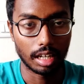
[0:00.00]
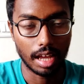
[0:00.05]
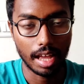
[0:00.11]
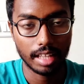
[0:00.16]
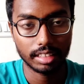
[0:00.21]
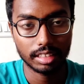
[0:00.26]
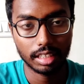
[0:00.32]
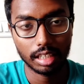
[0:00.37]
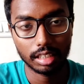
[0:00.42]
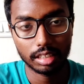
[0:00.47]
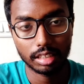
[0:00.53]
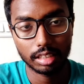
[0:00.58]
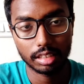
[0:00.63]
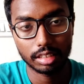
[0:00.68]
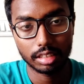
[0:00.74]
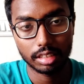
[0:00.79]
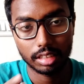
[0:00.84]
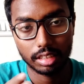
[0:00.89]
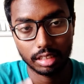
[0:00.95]
answer this
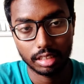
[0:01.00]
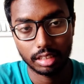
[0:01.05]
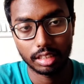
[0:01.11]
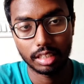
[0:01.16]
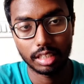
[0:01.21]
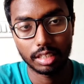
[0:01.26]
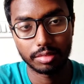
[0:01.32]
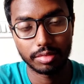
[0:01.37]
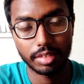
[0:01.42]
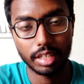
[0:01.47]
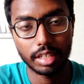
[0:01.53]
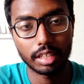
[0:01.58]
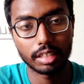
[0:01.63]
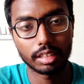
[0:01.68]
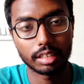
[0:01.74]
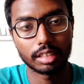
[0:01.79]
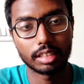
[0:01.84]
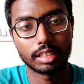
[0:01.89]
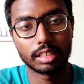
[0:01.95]
in a very
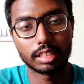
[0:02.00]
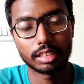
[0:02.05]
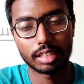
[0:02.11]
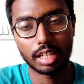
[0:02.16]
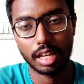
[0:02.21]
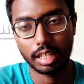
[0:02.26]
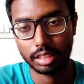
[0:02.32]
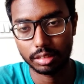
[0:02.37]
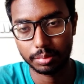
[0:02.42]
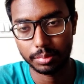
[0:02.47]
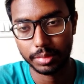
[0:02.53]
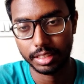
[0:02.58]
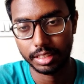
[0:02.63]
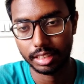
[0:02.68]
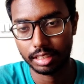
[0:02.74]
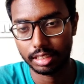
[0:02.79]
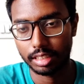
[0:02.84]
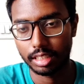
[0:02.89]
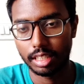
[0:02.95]
nice
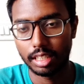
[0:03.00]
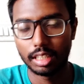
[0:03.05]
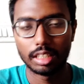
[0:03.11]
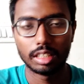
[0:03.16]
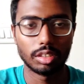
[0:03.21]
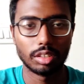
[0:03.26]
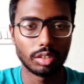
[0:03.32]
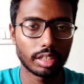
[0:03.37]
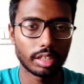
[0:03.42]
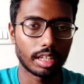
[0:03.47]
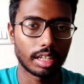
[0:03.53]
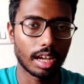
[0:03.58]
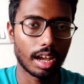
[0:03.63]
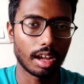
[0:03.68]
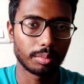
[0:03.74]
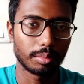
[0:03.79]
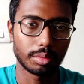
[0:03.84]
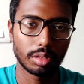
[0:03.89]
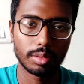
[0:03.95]
manner. Okay, I
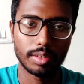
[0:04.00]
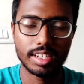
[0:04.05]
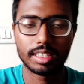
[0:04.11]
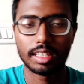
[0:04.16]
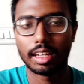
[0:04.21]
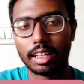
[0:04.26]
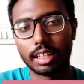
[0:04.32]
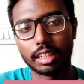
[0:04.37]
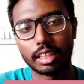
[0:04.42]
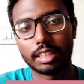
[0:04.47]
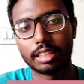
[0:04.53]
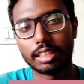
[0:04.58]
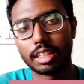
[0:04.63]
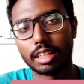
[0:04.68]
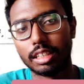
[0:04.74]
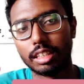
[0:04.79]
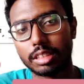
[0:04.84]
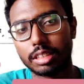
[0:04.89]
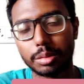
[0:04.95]
will provide the link in the
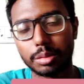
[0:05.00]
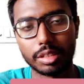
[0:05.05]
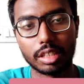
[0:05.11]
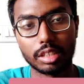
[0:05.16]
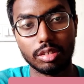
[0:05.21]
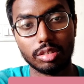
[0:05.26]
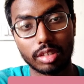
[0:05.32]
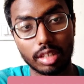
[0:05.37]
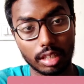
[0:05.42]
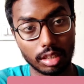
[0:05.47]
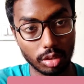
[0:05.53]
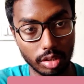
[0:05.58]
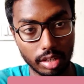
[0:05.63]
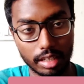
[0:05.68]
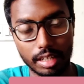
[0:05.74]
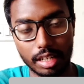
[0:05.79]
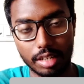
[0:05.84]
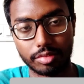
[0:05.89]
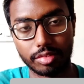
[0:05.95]
description. You can go
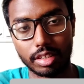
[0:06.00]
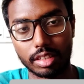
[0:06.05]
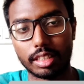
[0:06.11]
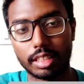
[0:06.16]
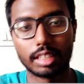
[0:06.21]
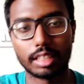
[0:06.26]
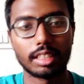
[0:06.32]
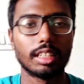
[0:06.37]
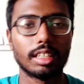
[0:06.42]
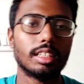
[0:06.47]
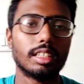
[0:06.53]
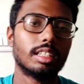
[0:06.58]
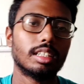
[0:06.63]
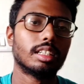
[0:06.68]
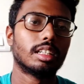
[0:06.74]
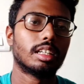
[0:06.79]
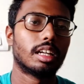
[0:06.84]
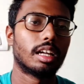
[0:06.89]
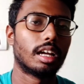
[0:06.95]
and refer that.
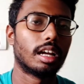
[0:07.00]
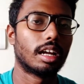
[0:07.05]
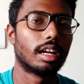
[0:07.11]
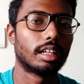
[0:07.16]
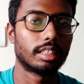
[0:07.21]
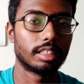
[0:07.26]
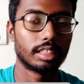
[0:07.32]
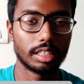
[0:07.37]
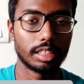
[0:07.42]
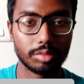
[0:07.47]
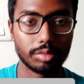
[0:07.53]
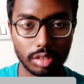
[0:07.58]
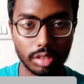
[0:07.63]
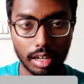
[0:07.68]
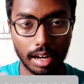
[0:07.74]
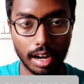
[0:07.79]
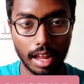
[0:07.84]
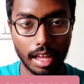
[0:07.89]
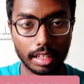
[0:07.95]
And if you
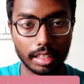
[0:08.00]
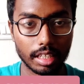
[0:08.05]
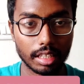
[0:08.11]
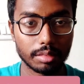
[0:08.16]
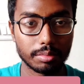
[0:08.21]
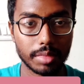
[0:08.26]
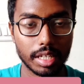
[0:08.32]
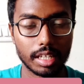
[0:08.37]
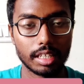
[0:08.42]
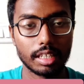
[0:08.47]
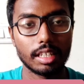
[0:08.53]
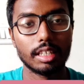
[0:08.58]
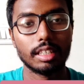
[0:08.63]
are liking my